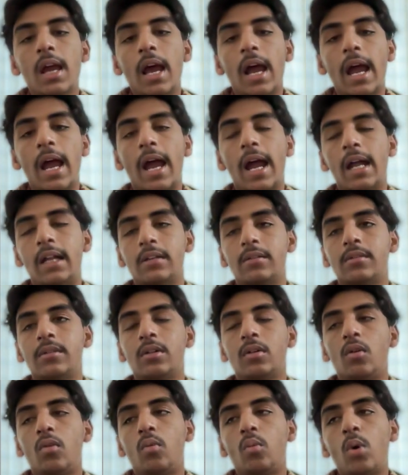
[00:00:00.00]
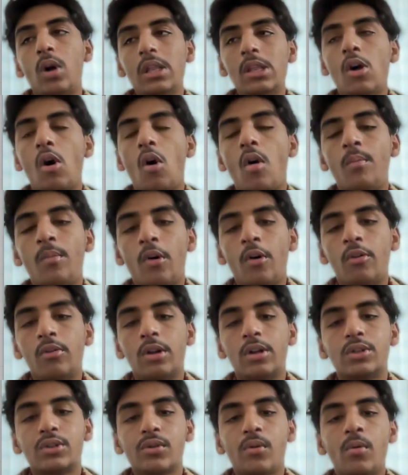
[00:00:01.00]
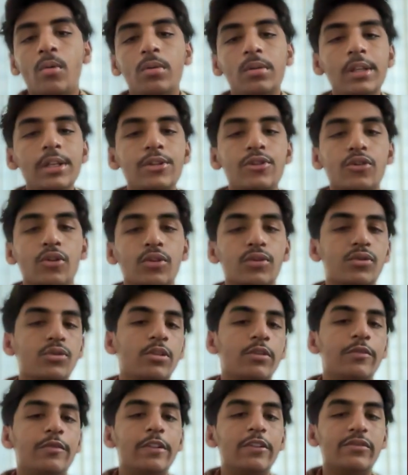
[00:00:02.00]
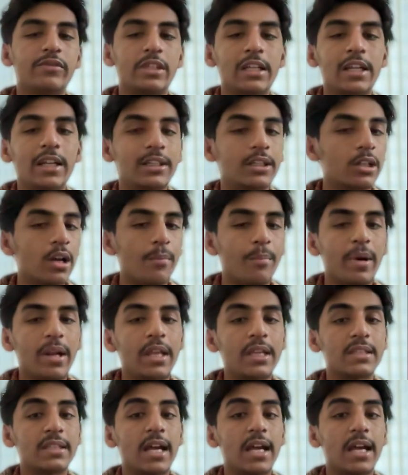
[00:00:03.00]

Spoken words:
and wealthy homeowners only talk to a few select companies,